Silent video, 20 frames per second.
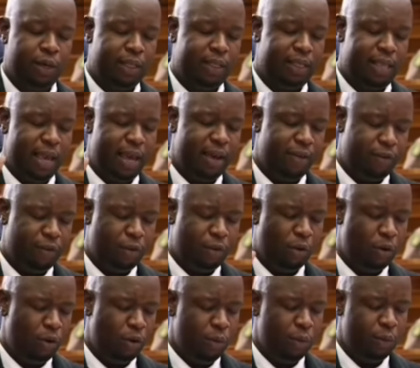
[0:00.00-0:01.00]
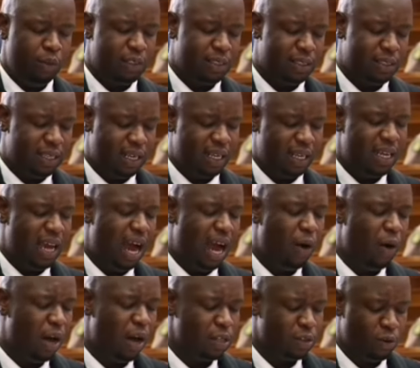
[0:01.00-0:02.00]
You were there for almost
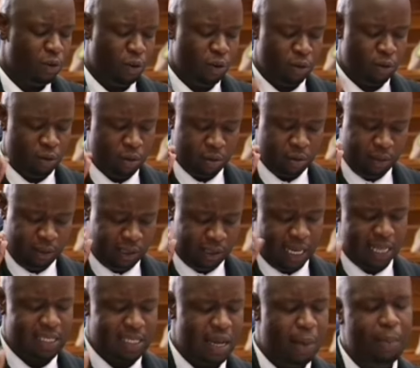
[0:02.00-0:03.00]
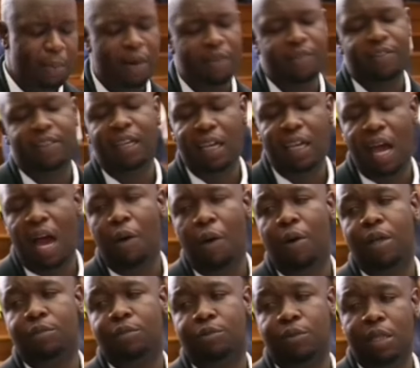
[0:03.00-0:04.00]
3 hours or just above
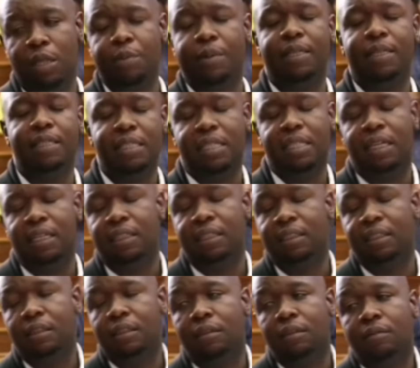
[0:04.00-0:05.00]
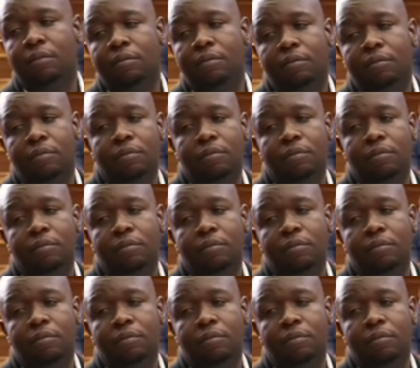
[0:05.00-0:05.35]
3 hours with the magistrate.